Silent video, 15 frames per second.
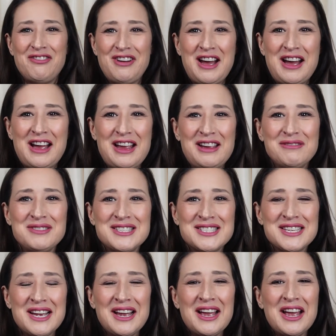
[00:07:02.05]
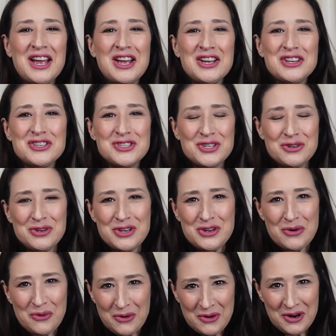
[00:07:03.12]
vibes to
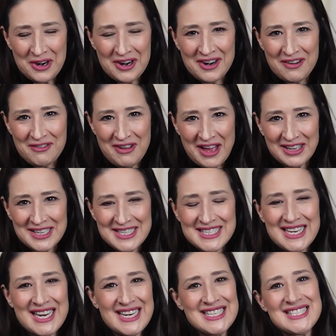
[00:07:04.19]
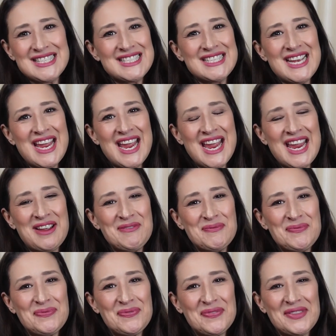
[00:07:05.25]
your Valentine's Day
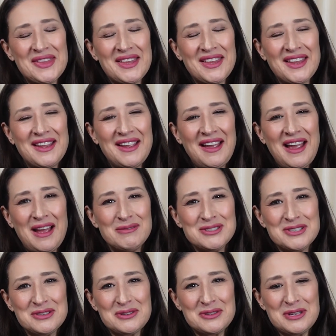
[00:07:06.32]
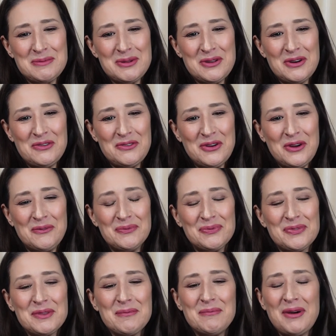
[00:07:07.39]
absolutely beautiful.
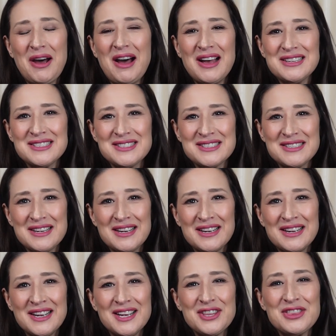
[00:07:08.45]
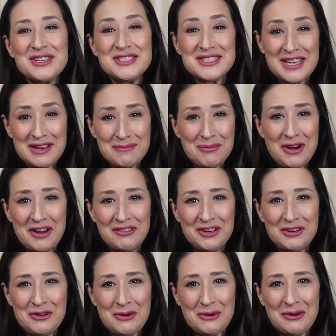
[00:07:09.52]
Boss, The Scent Private
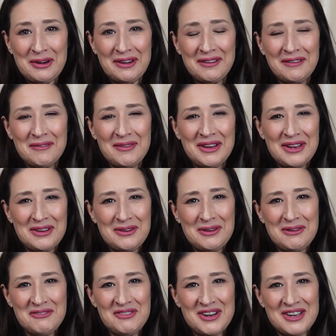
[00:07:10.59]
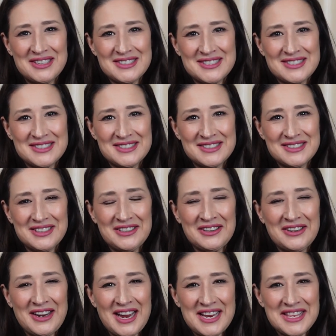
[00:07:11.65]
Accord by Hugo Boss.
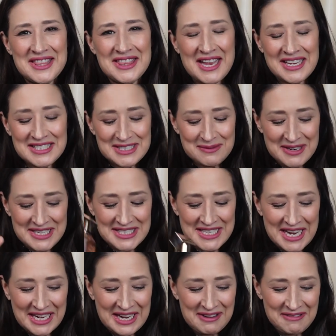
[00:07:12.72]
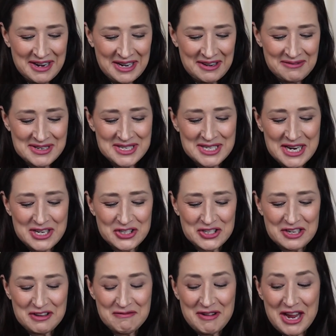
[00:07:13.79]
All right, that's my second
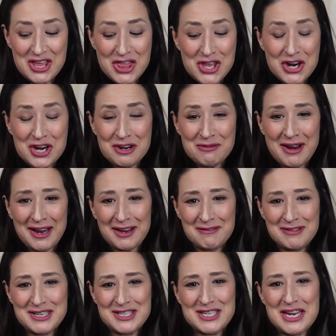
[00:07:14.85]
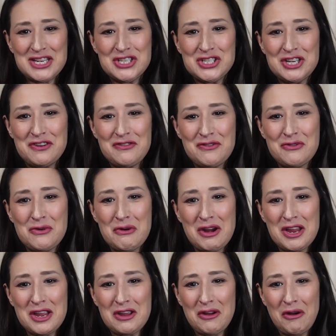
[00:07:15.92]
recommendation. My third recommendation for
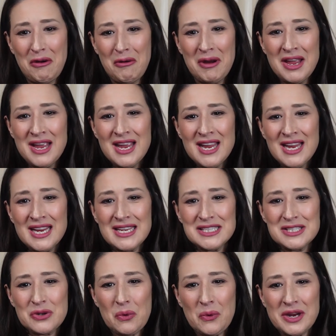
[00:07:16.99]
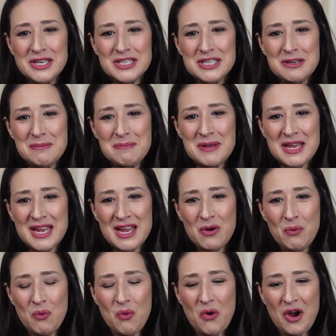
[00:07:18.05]
you is going to be
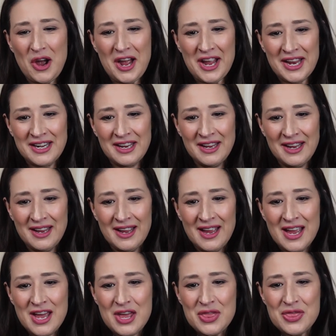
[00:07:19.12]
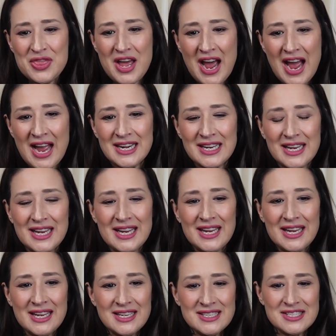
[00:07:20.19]
one that
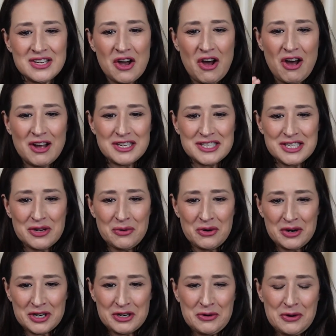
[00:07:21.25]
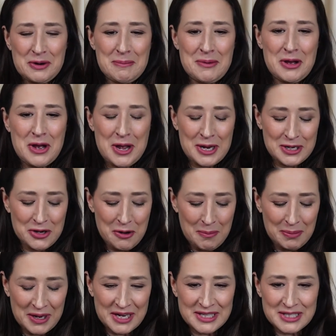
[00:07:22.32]
is also or gourmand,
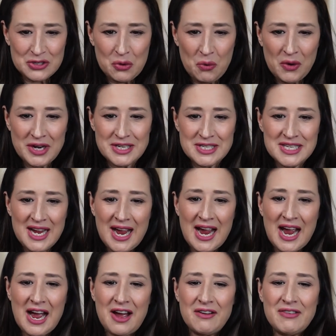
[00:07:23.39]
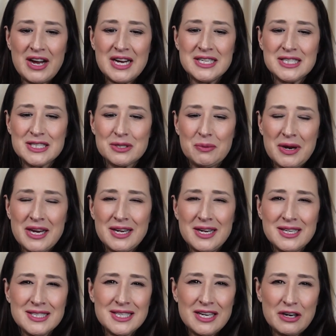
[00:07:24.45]
but it's going to have a
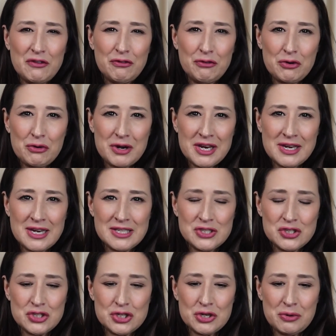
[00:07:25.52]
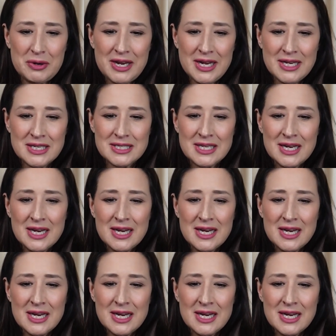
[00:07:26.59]
sweetness and a fruitiness to it,